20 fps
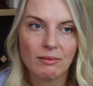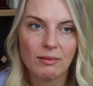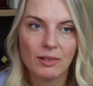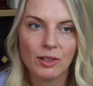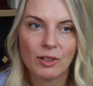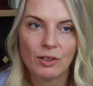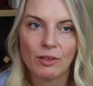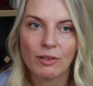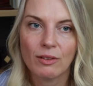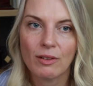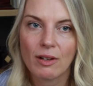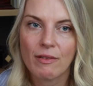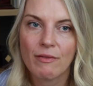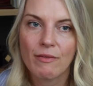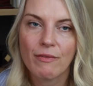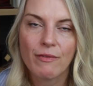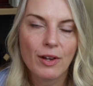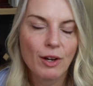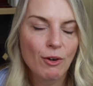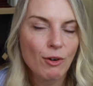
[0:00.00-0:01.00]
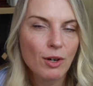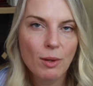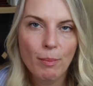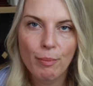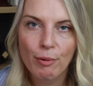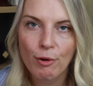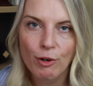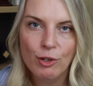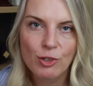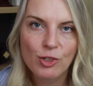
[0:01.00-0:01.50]
you know, very
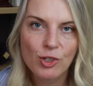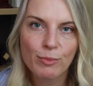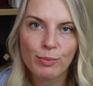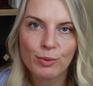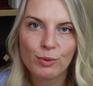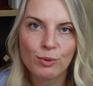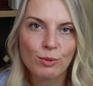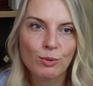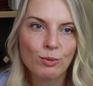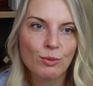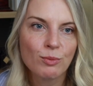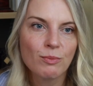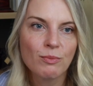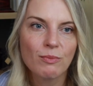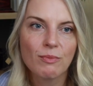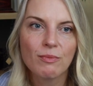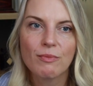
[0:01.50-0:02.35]
approachable,